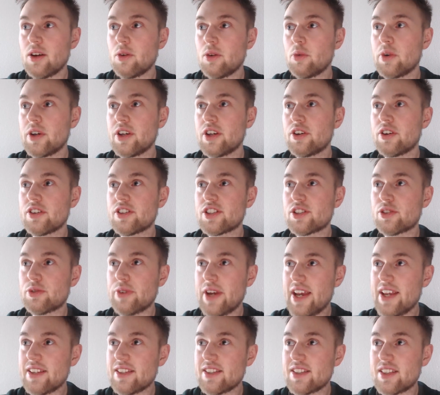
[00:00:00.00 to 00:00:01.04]
When you're
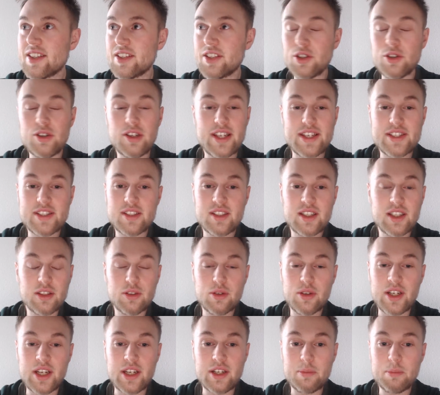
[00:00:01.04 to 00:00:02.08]
stressed and you're listening
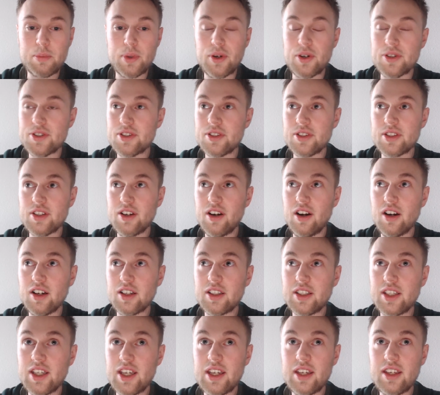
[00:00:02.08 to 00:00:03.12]
to another person
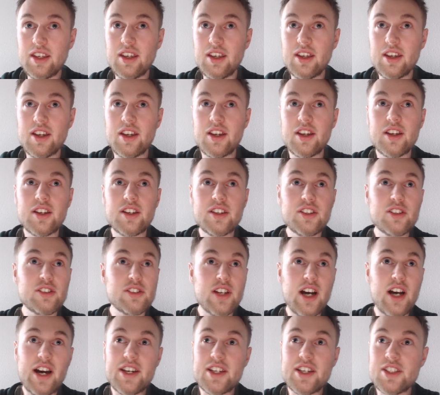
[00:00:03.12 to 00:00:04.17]
talking, you're
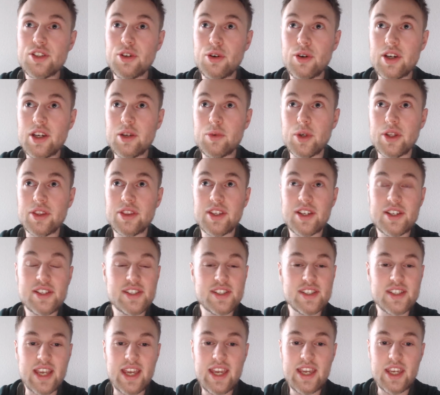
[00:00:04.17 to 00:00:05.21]
not enjoying what they're
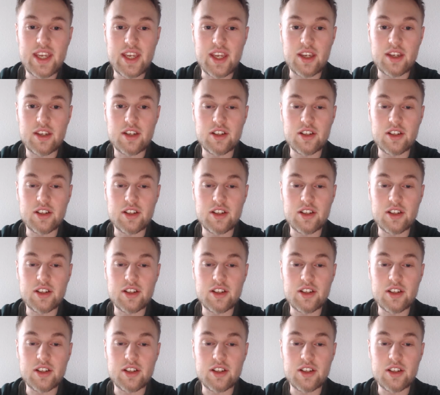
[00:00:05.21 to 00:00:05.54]
saying.